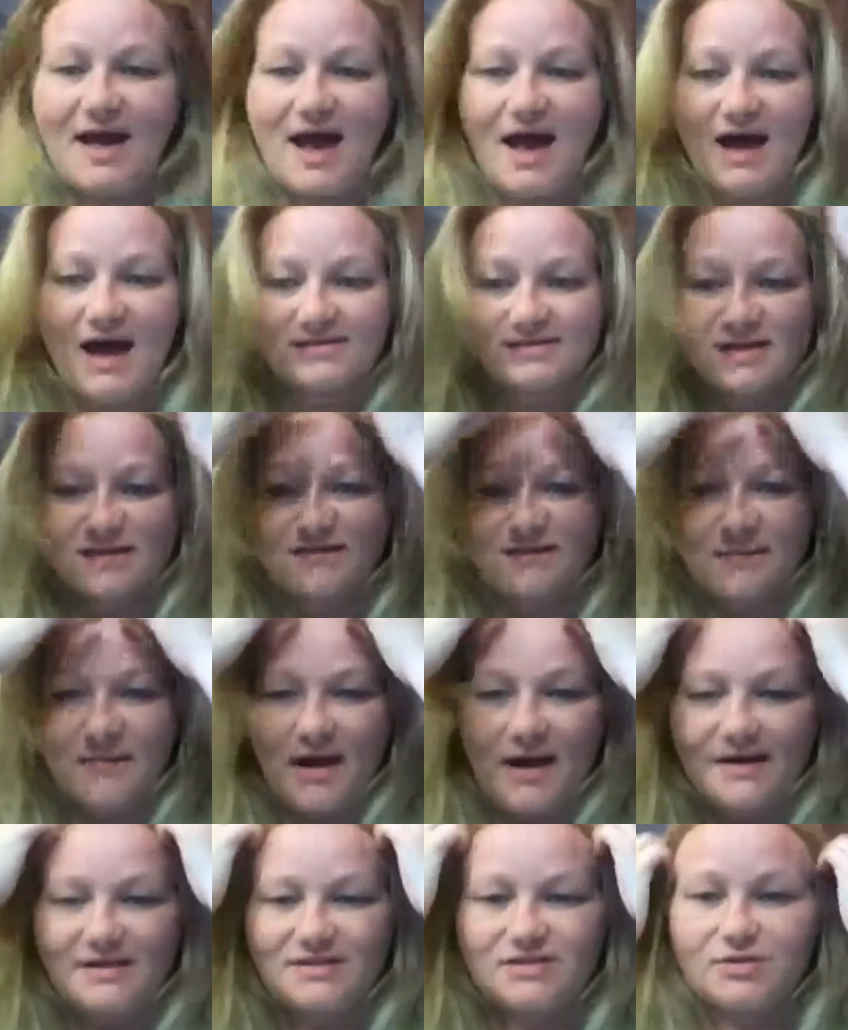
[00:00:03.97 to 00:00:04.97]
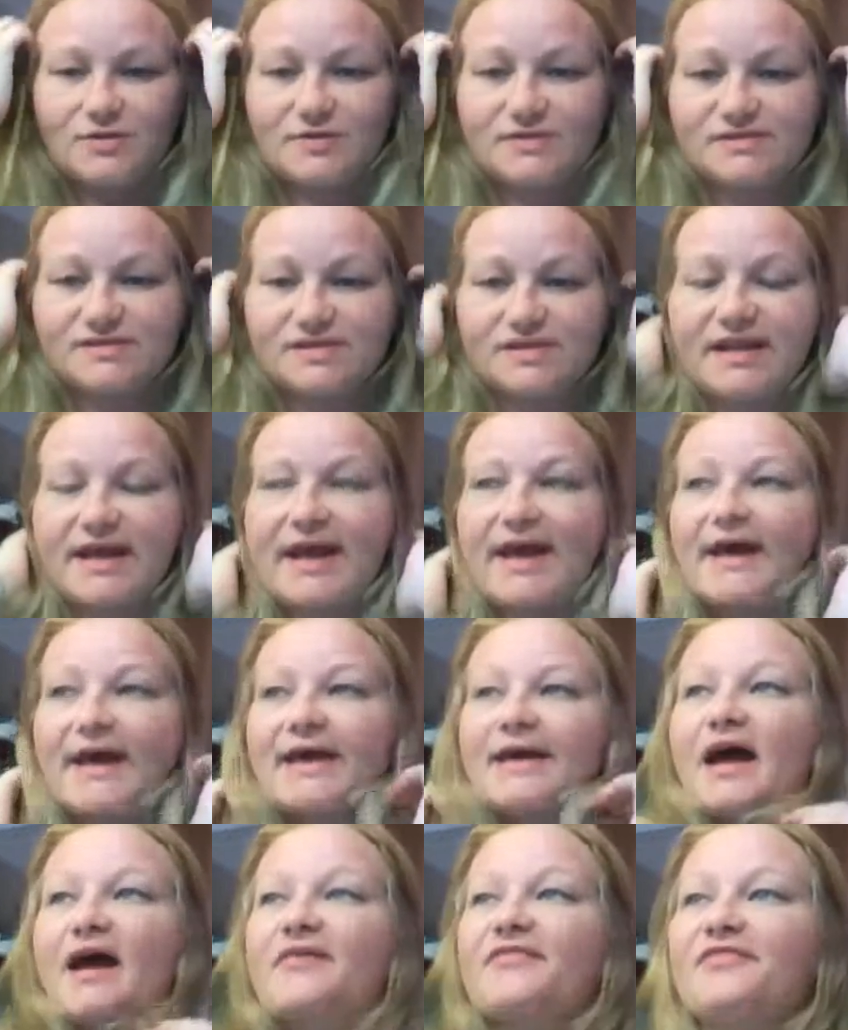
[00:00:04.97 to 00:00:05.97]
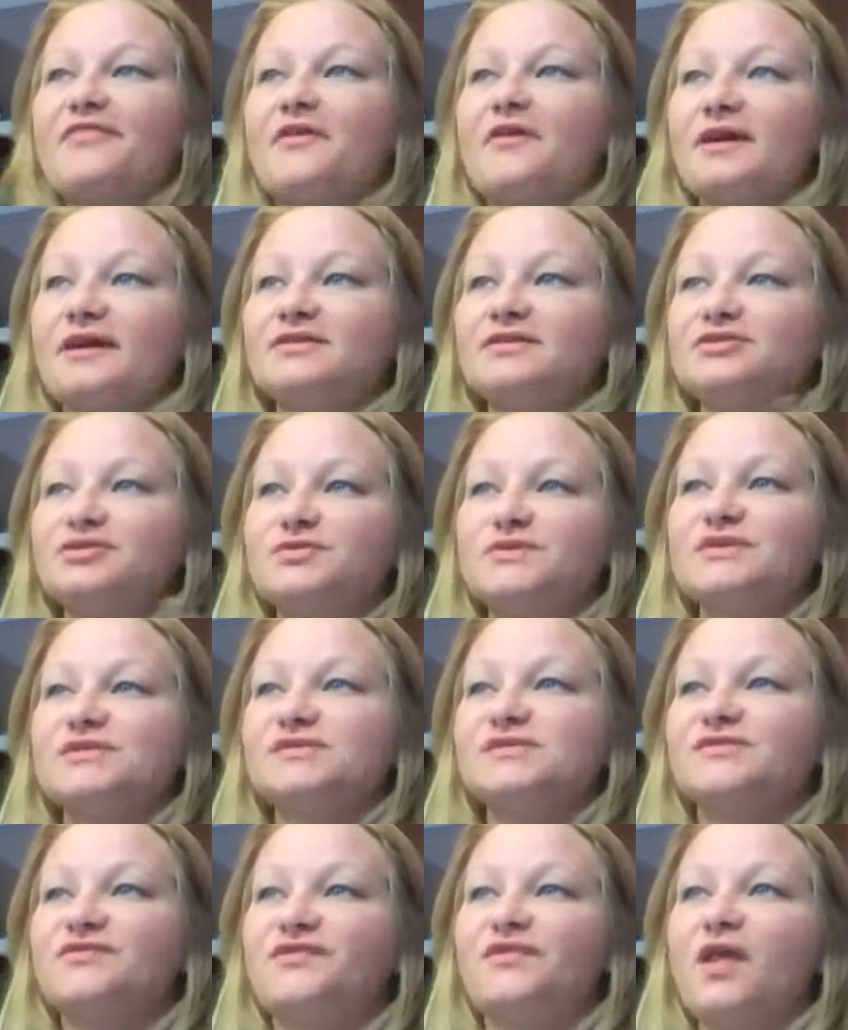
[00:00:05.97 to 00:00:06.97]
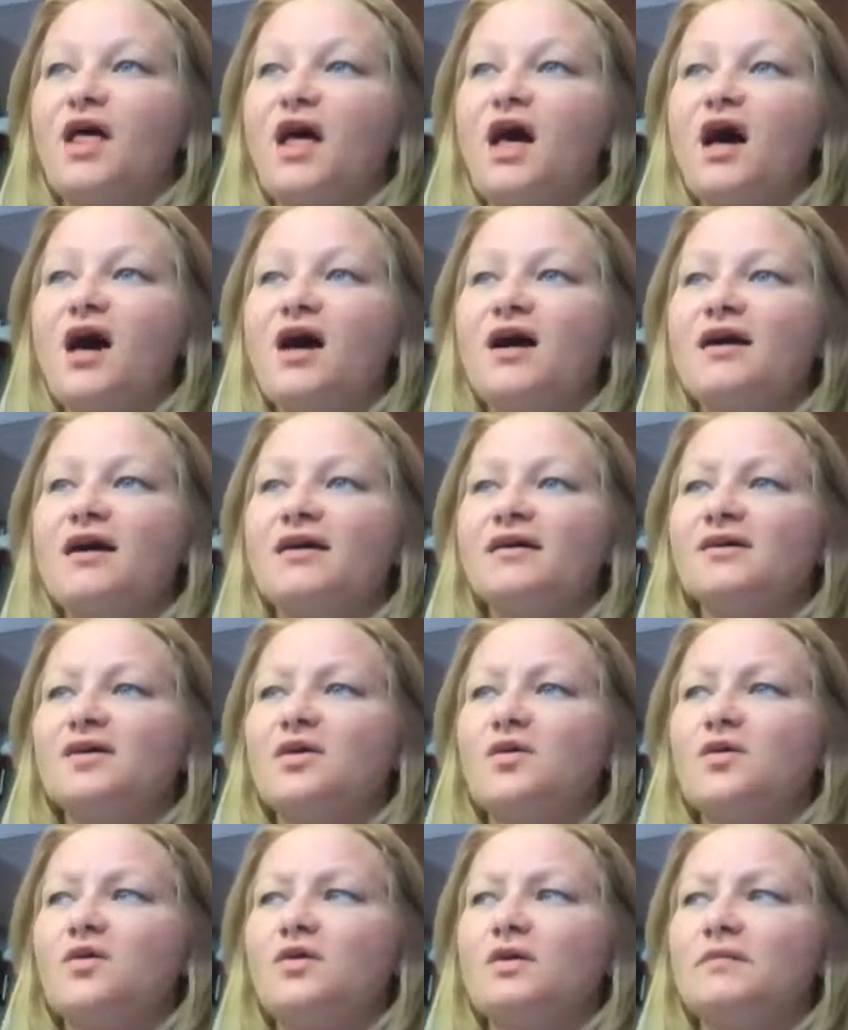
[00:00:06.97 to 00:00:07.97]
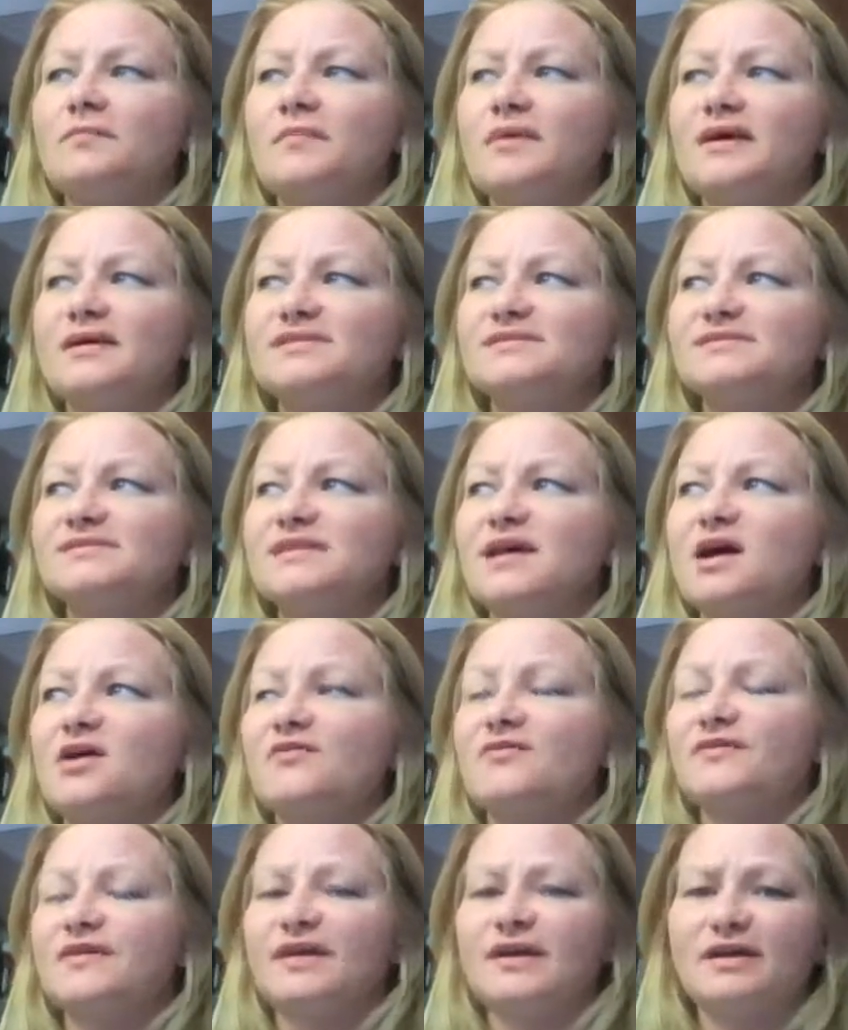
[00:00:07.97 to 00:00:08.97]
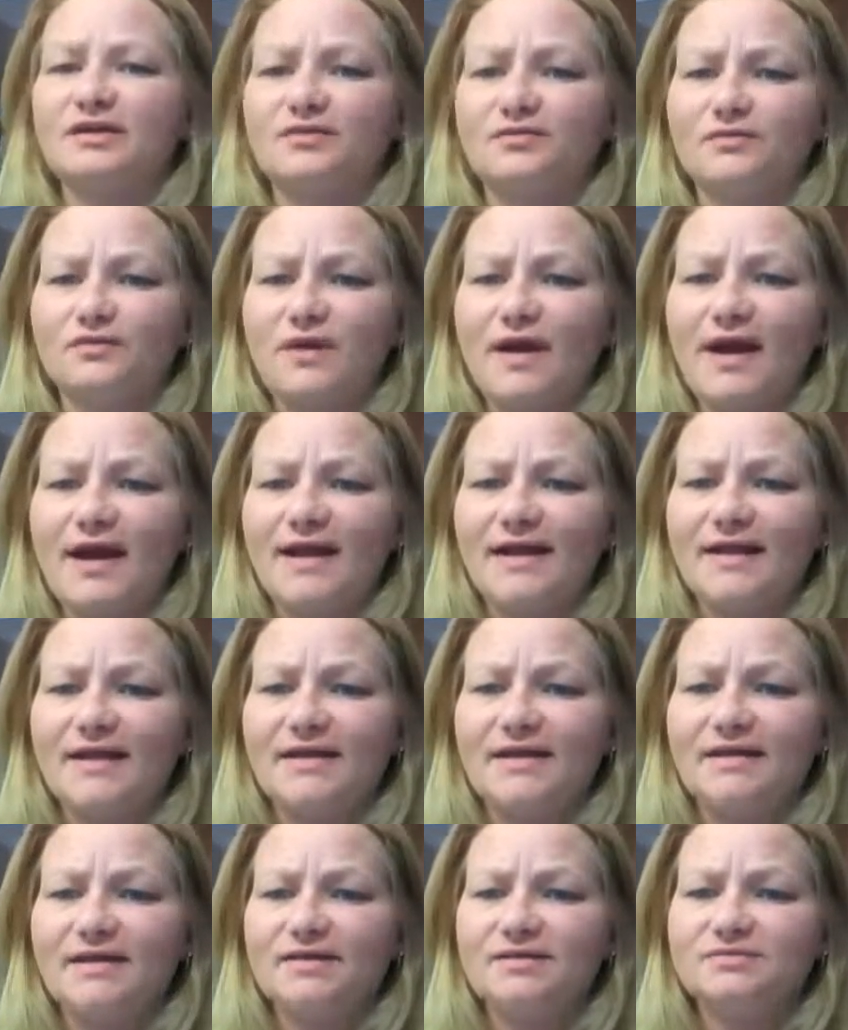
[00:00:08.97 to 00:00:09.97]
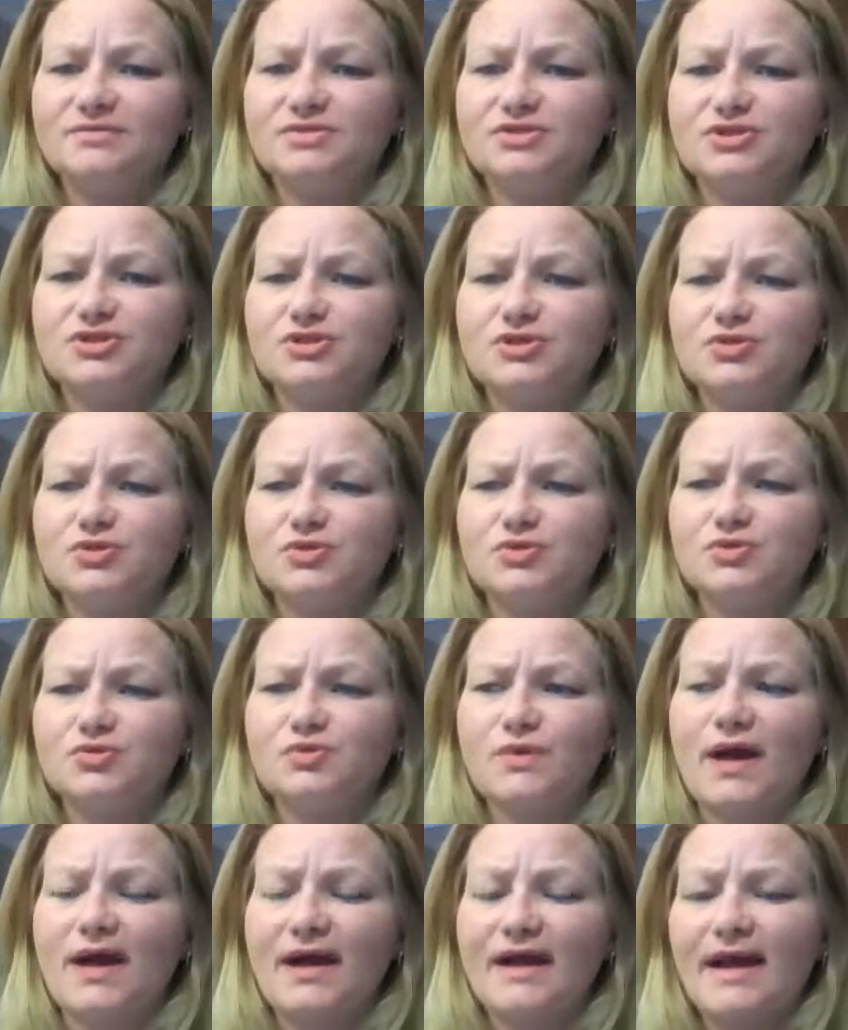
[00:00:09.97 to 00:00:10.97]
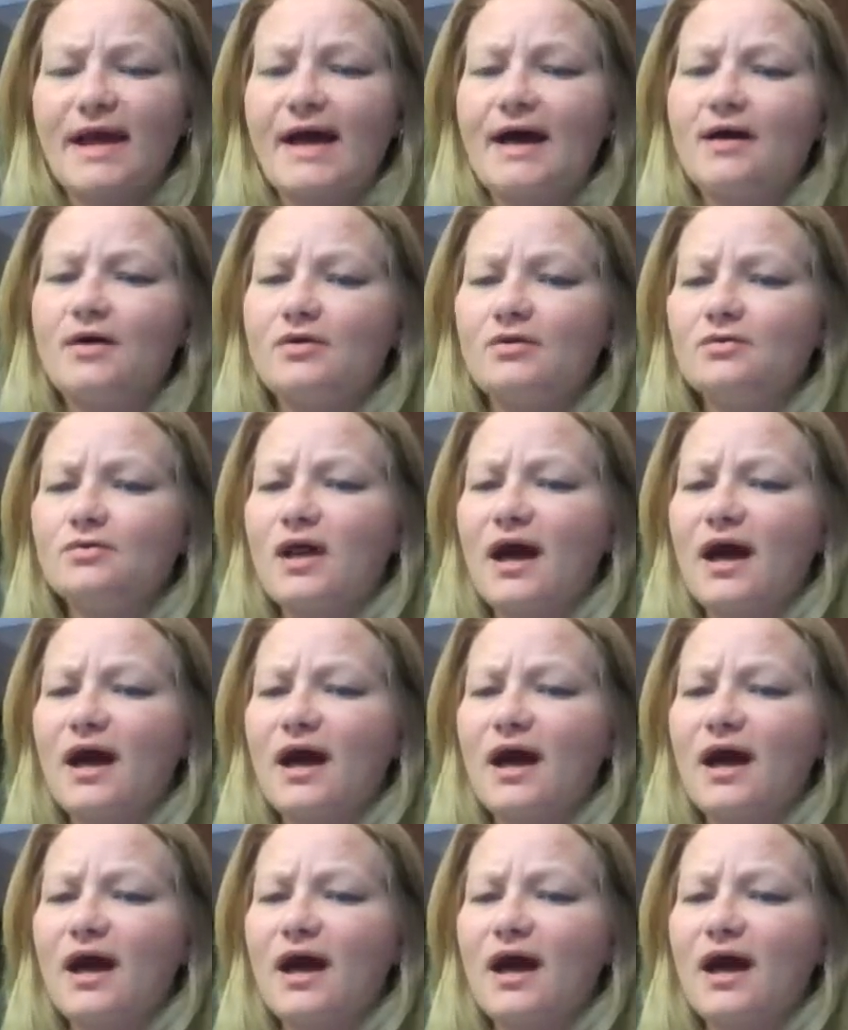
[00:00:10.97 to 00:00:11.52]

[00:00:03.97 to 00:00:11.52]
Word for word: How's everybody doing today? I thought I'd do this vlog on myself getting ready to head out.